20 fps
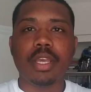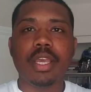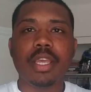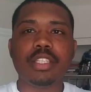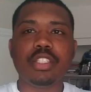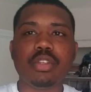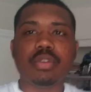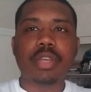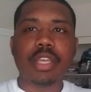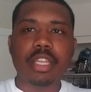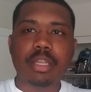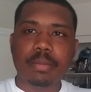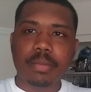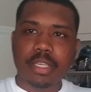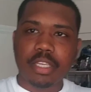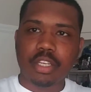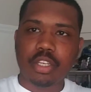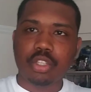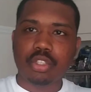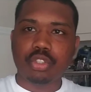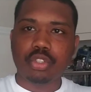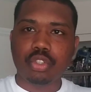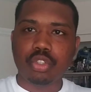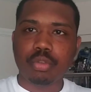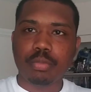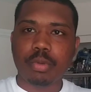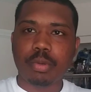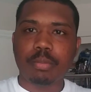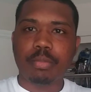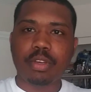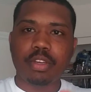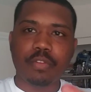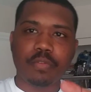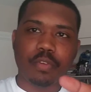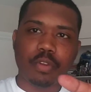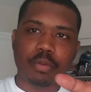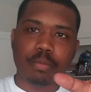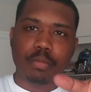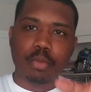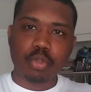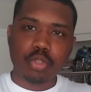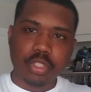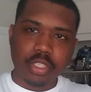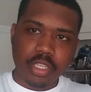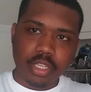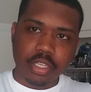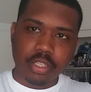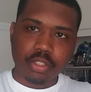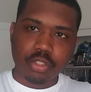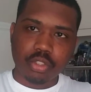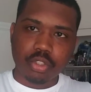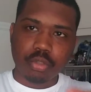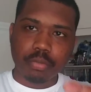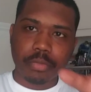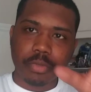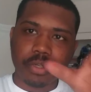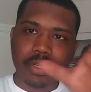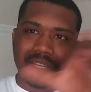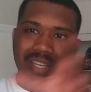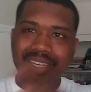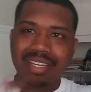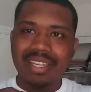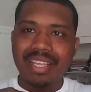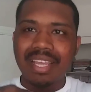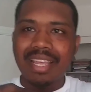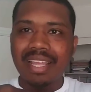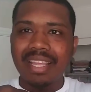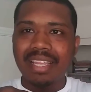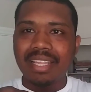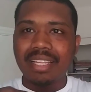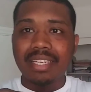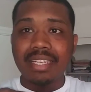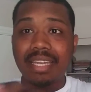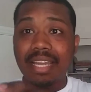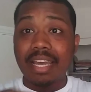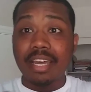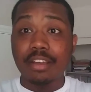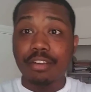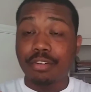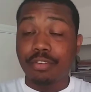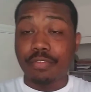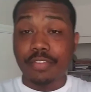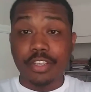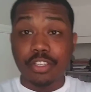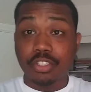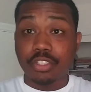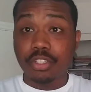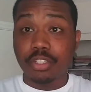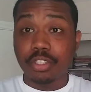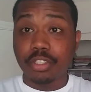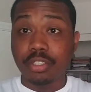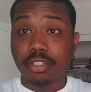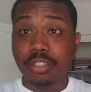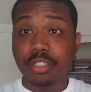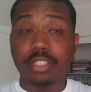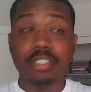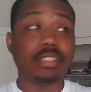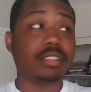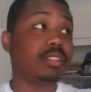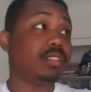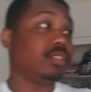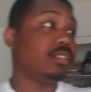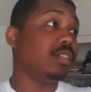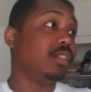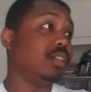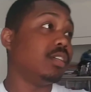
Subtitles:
It's okay to be a consumer, but if you're mostly a consumer and not an investor, because